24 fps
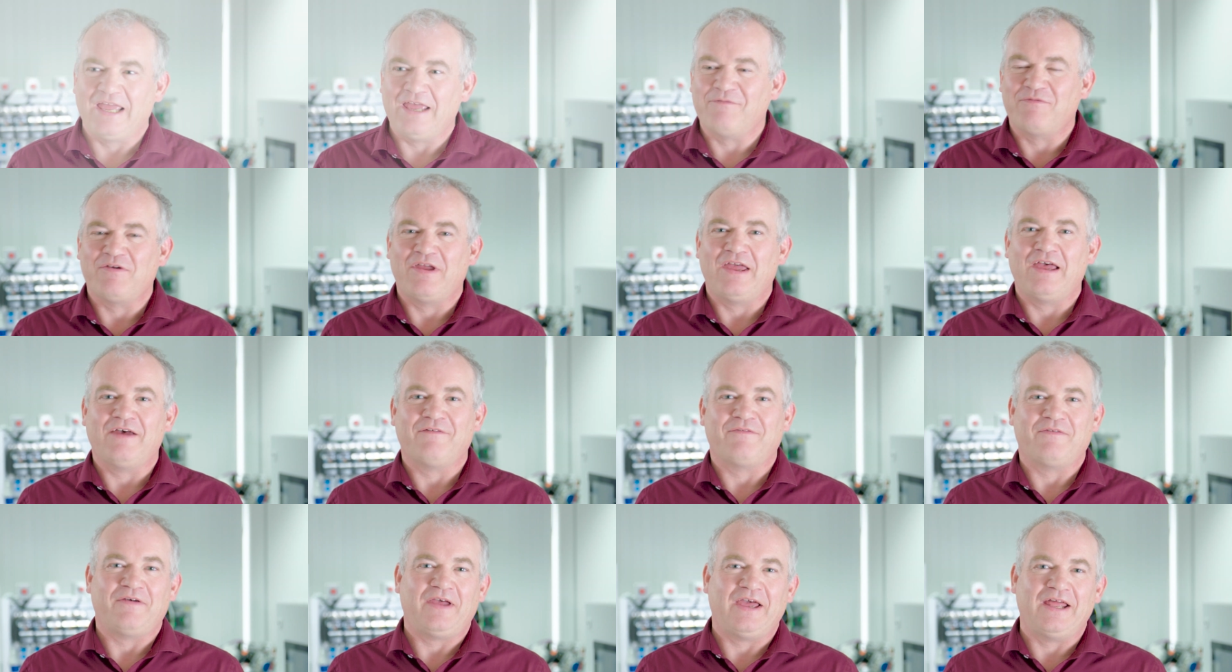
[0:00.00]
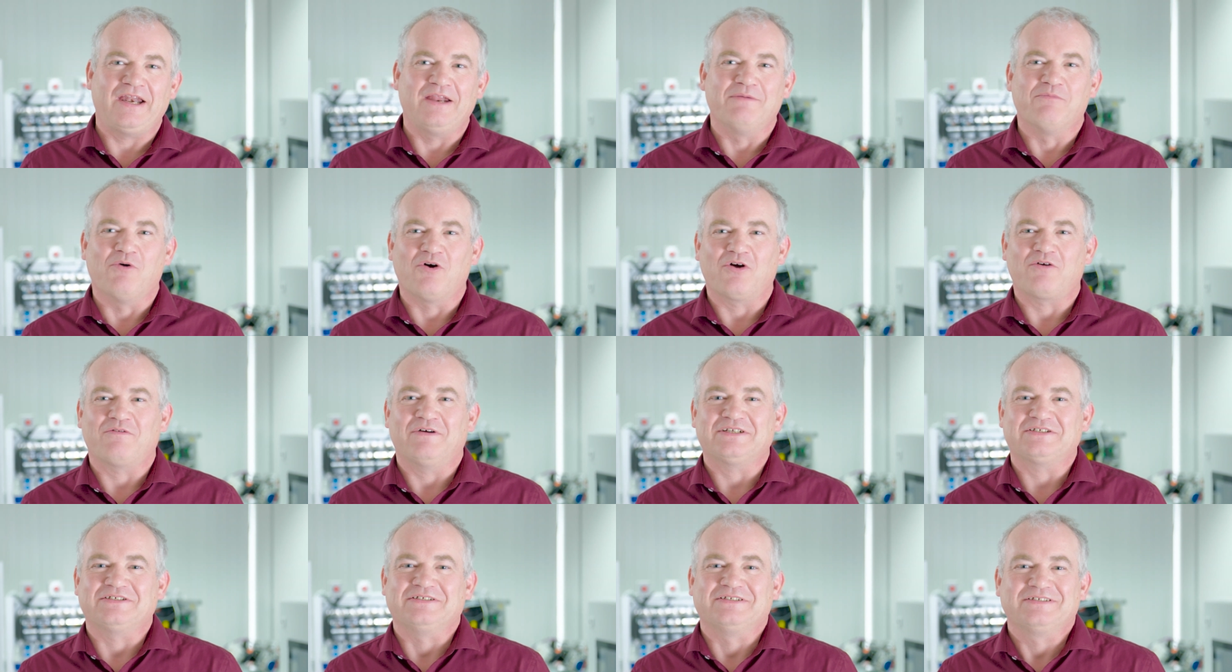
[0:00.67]
If you have any more
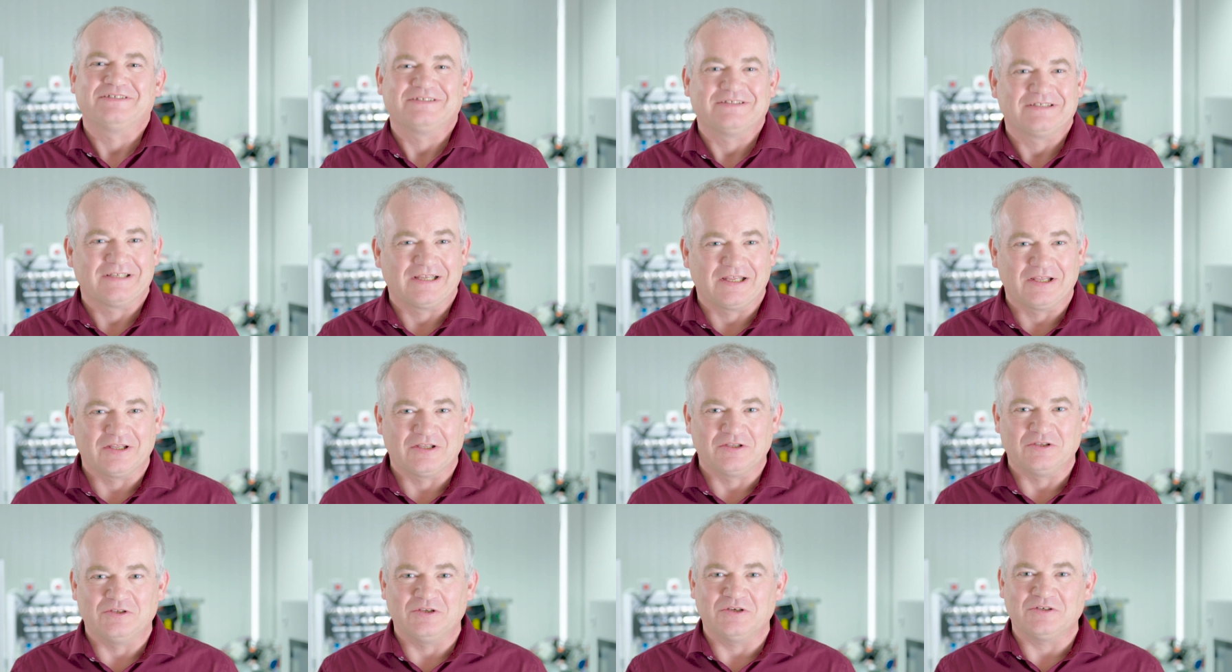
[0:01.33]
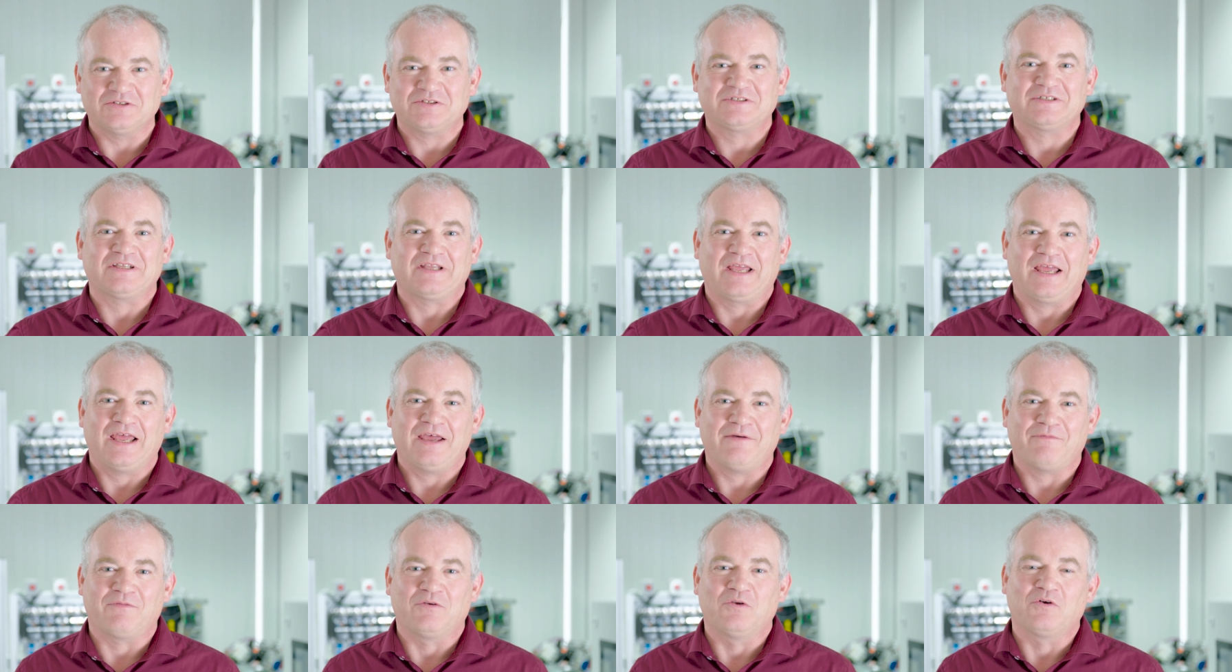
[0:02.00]
questions, just
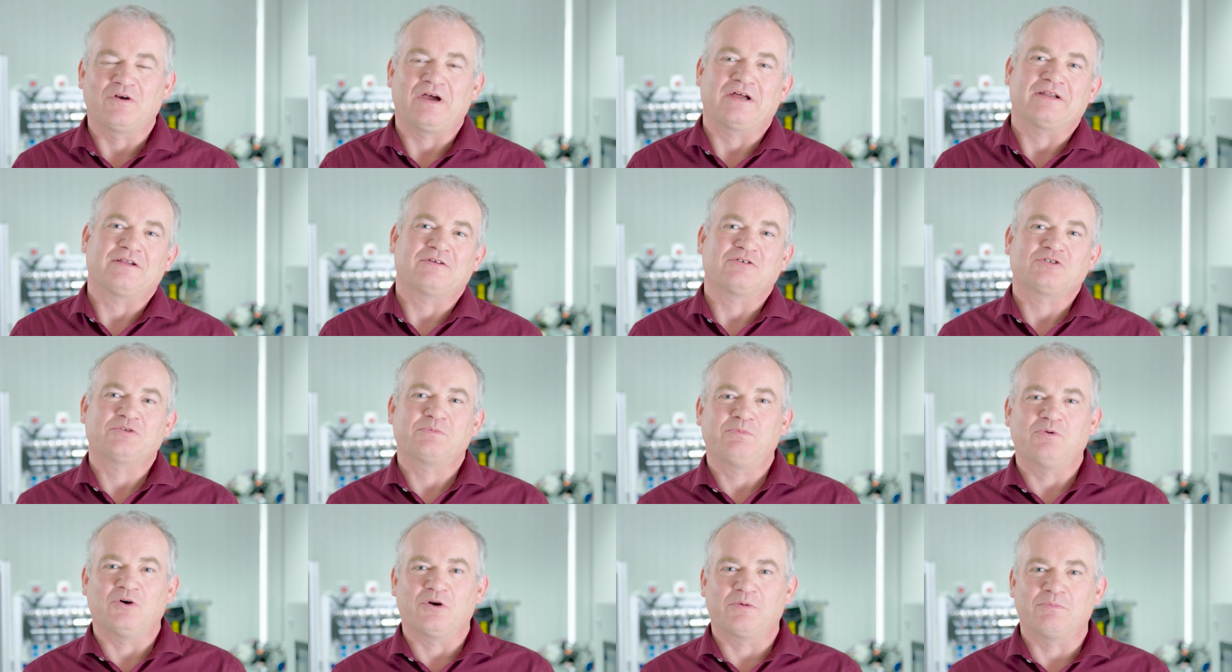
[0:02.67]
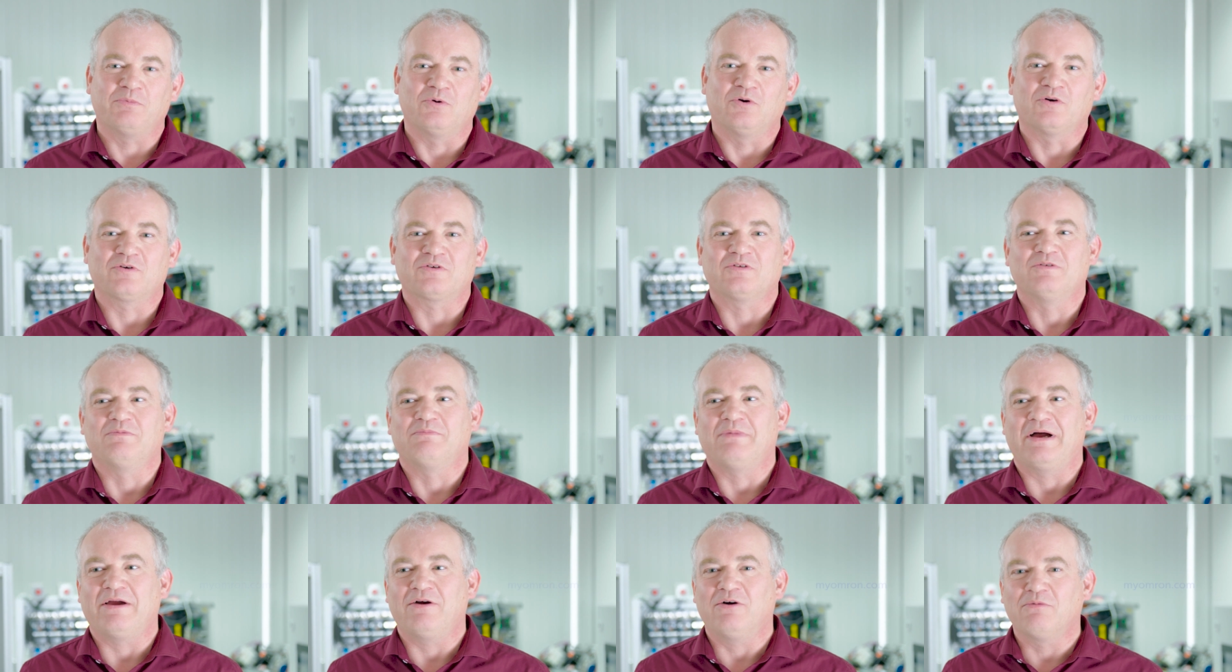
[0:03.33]
have a look at our support
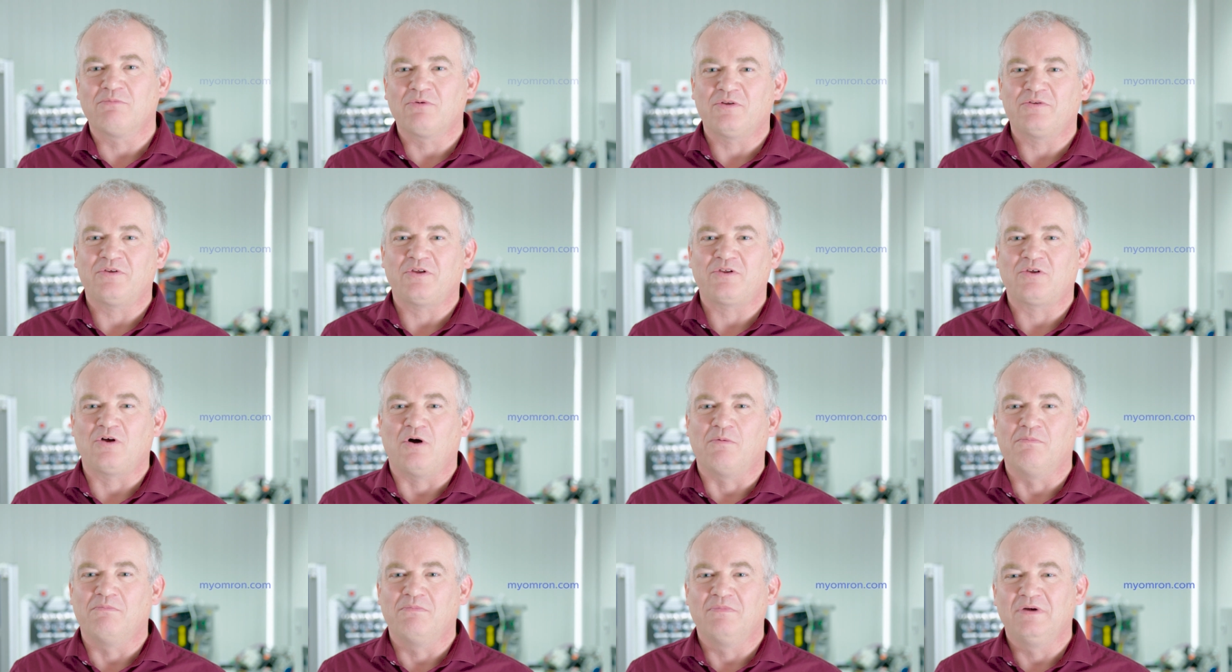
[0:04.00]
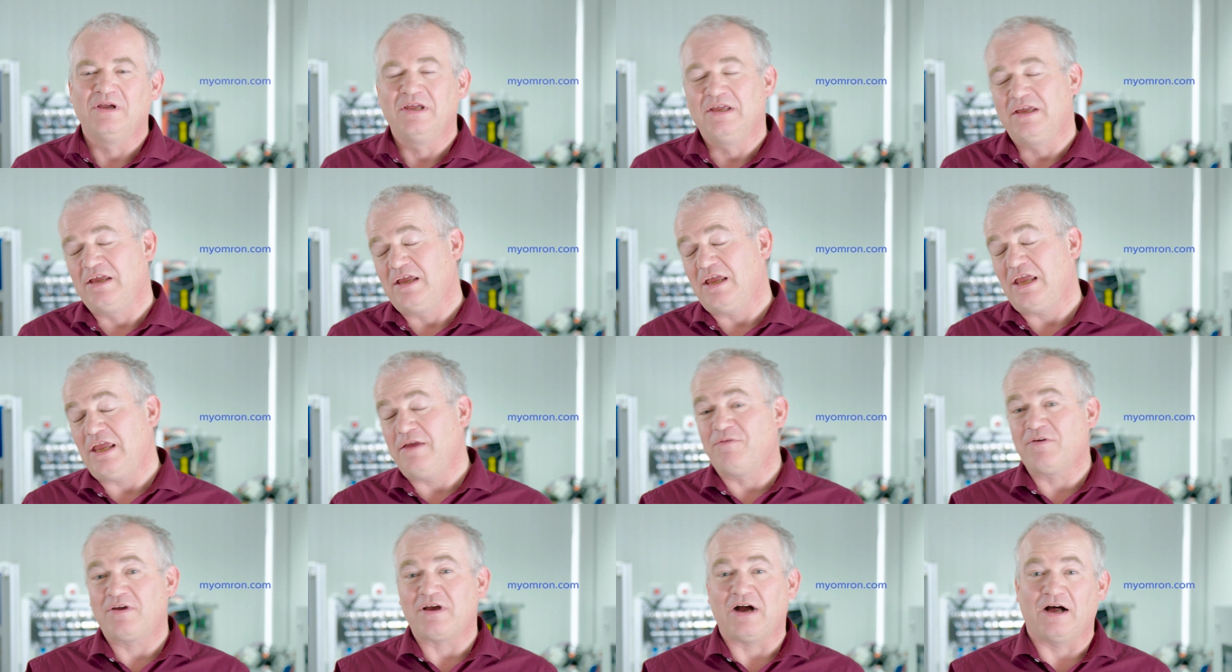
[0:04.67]
portal myomron.com.
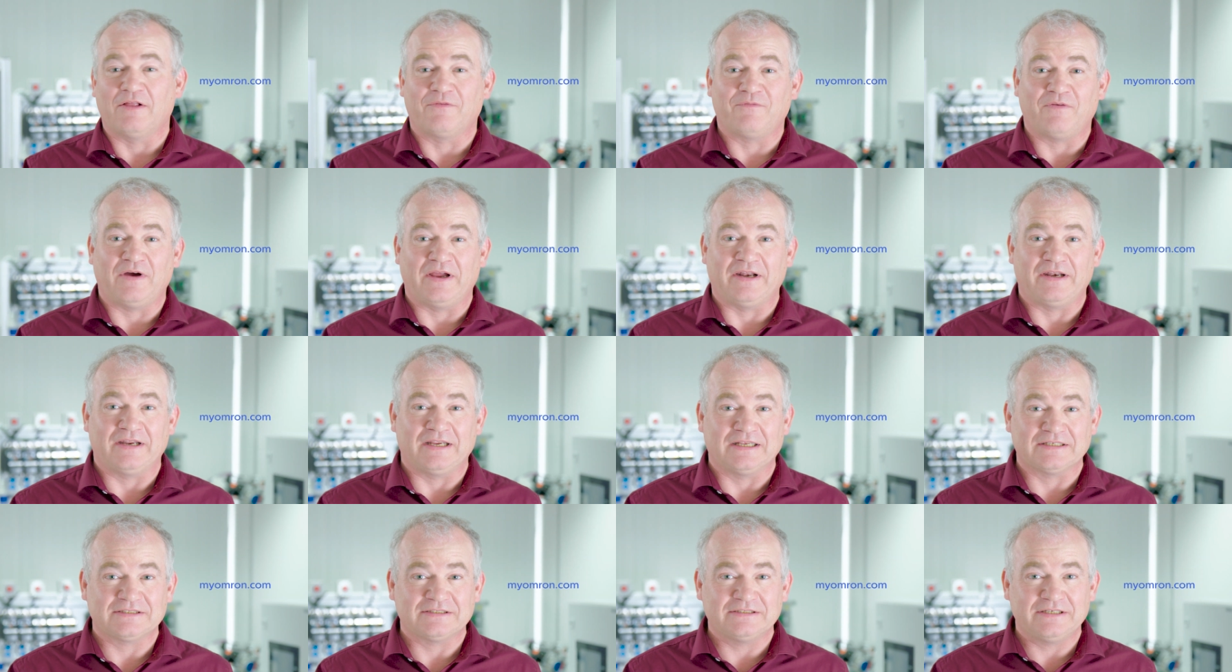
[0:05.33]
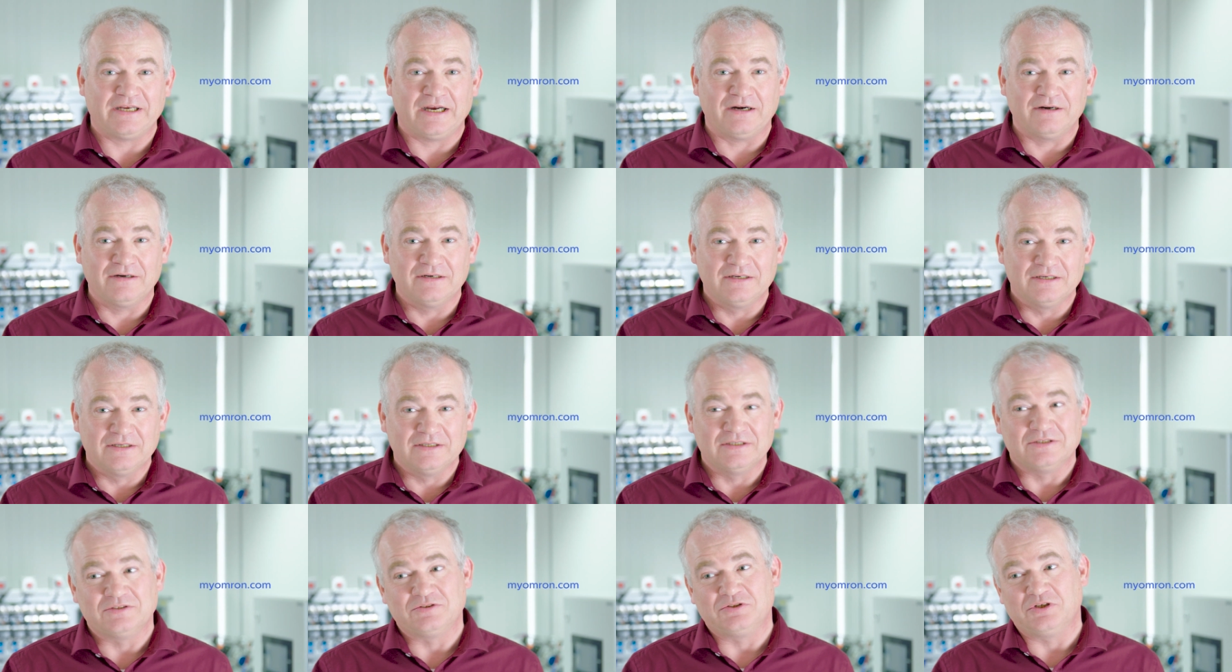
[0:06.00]
If you can't find the answer there,
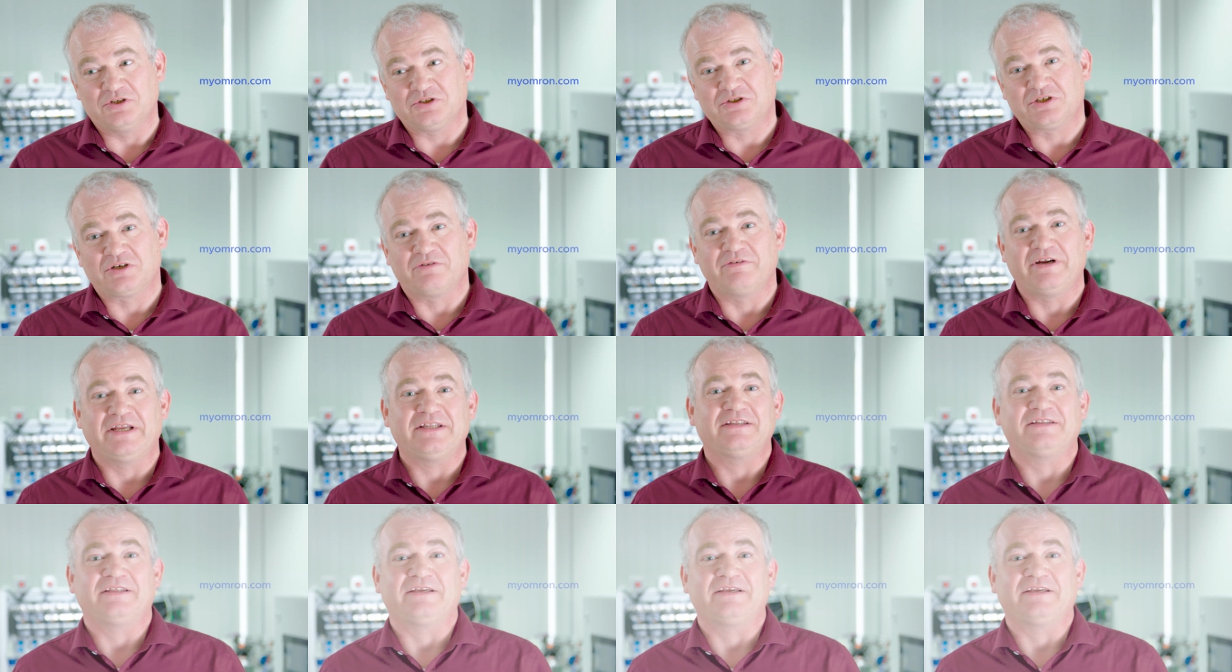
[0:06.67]
just create a